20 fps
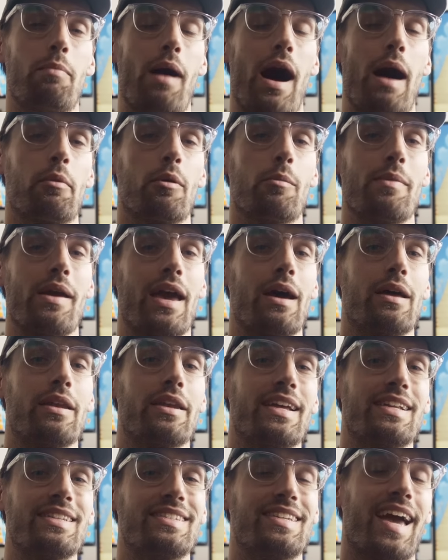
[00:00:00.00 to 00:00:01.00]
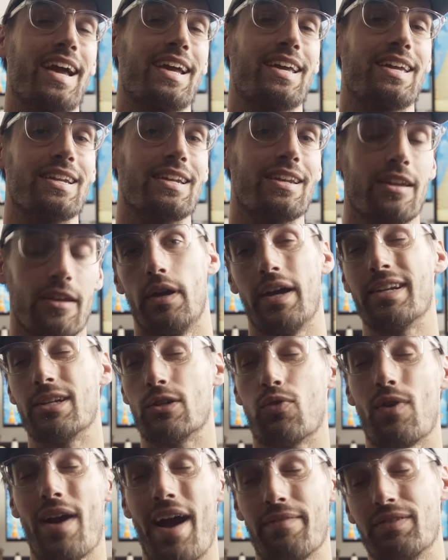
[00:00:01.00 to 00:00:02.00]
Bomberman, and Tekken, and
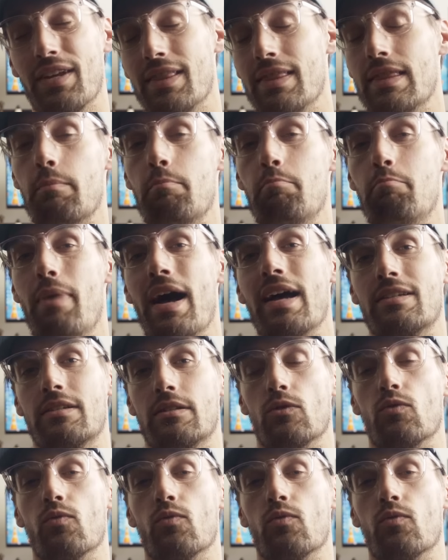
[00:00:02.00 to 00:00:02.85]
crafted the best